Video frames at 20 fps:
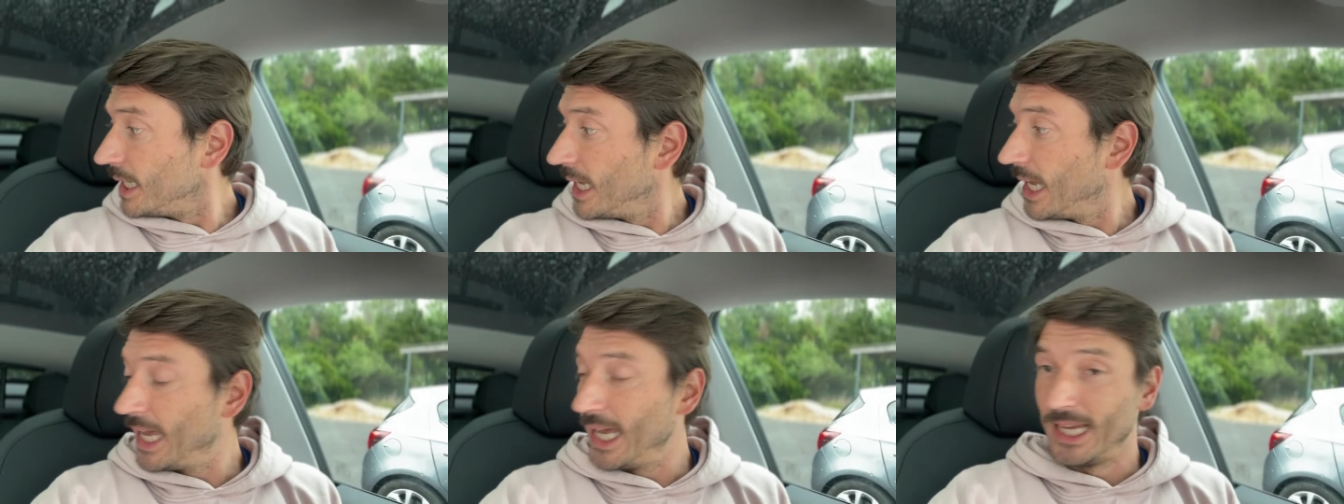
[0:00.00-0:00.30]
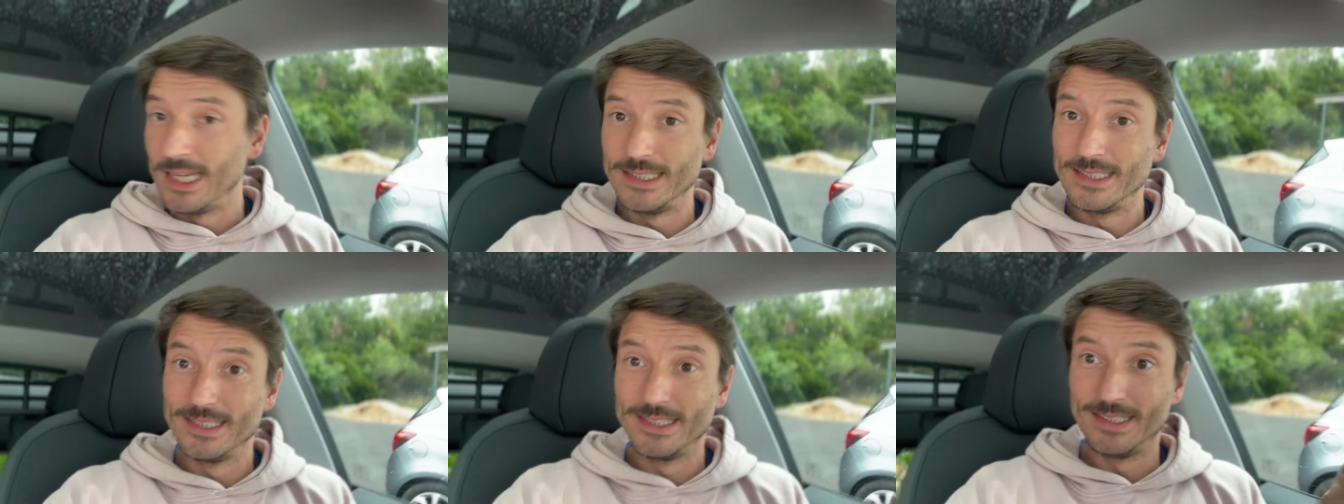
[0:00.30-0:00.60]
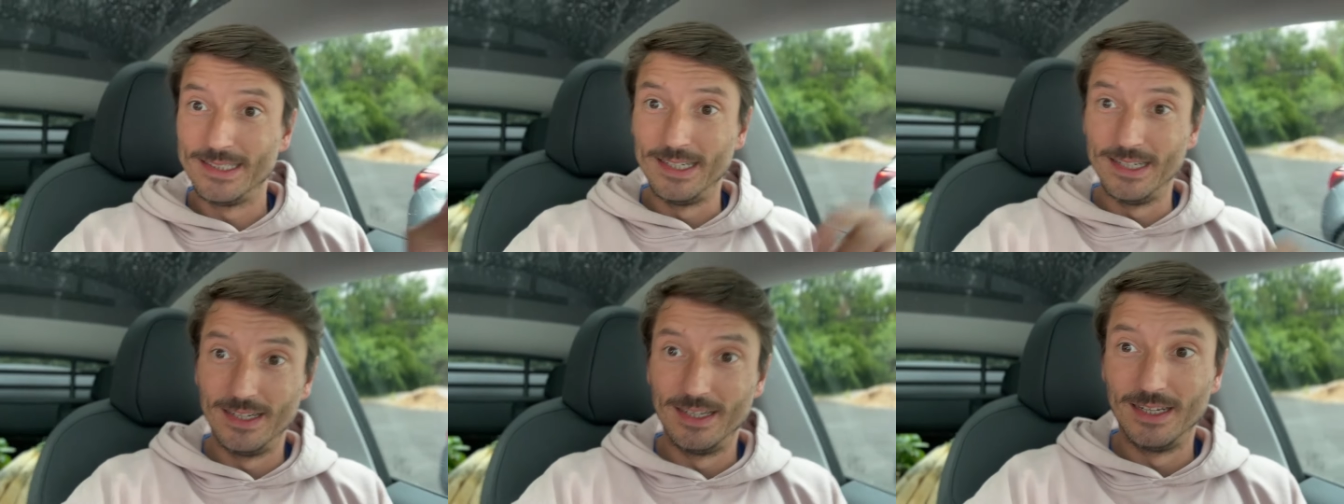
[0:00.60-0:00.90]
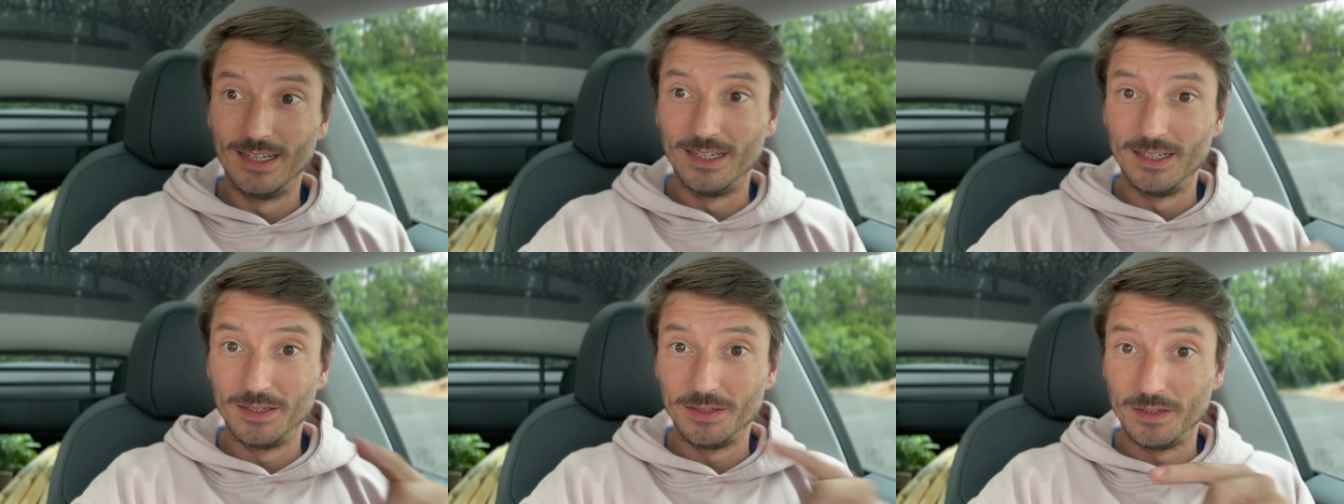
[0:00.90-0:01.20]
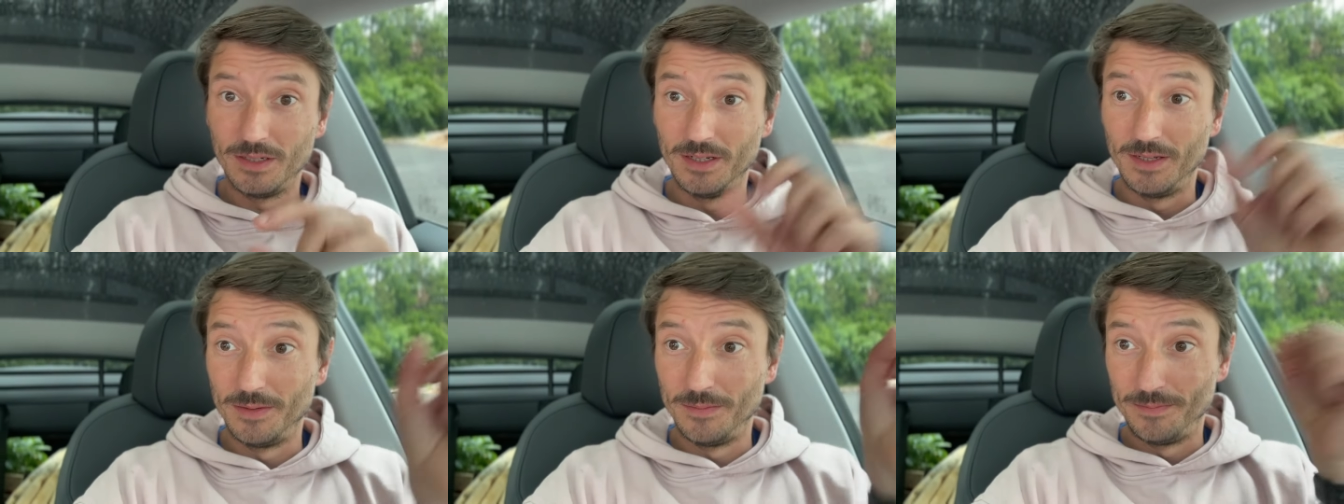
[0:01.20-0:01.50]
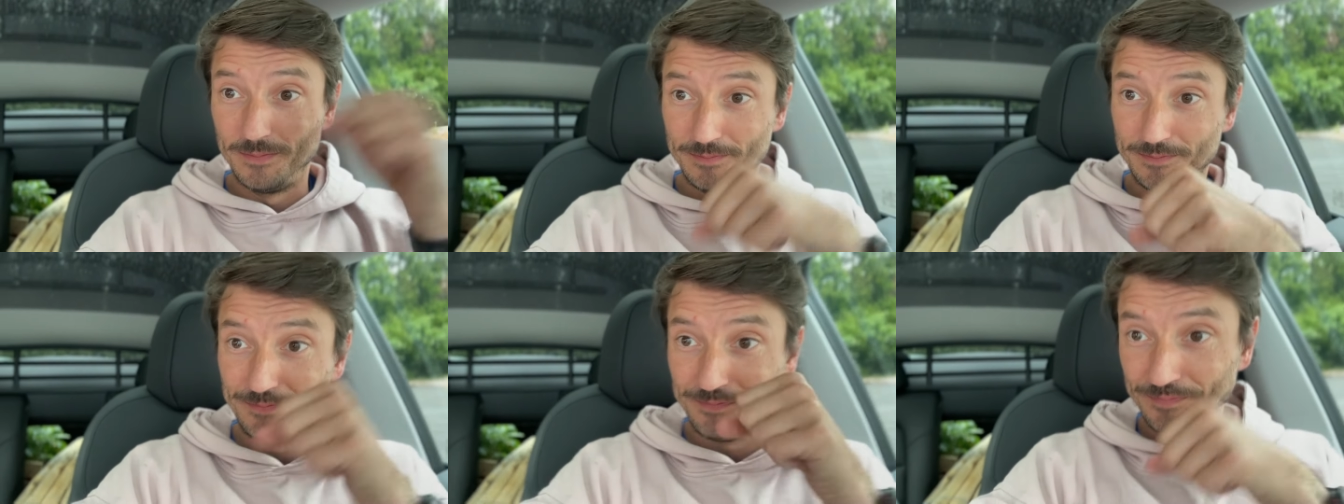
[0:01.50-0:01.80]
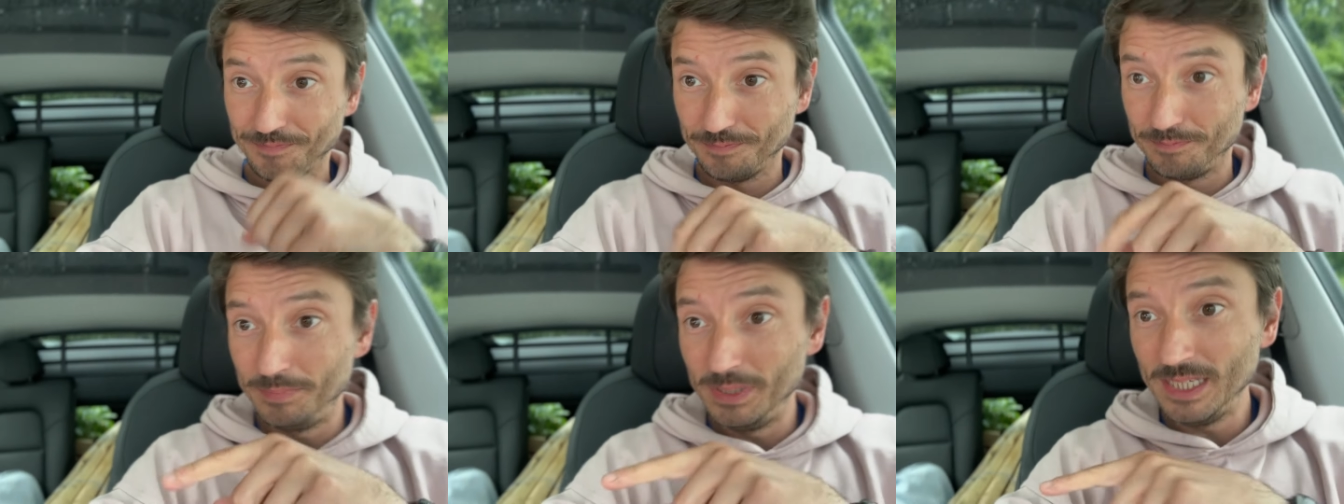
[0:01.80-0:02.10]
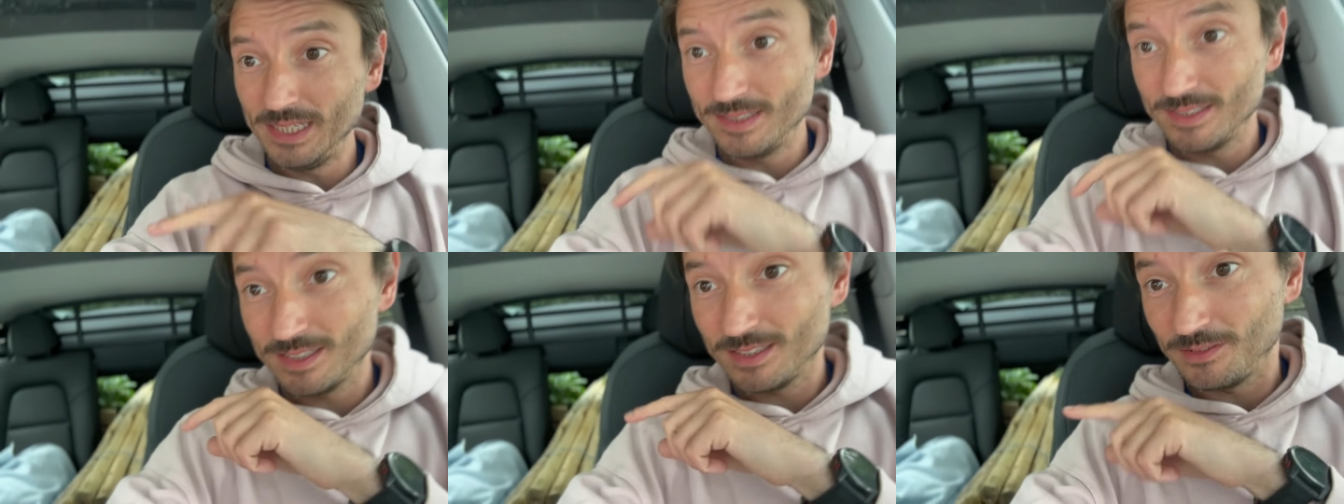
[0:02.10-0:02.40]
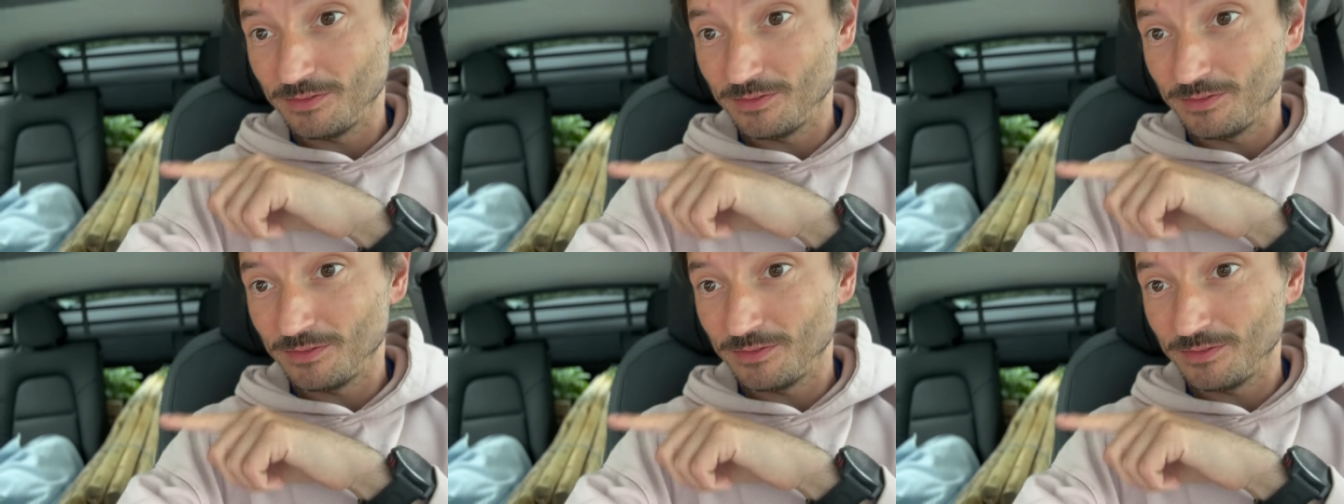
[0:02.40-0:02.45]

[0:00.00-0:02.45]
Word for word: and the um, peaks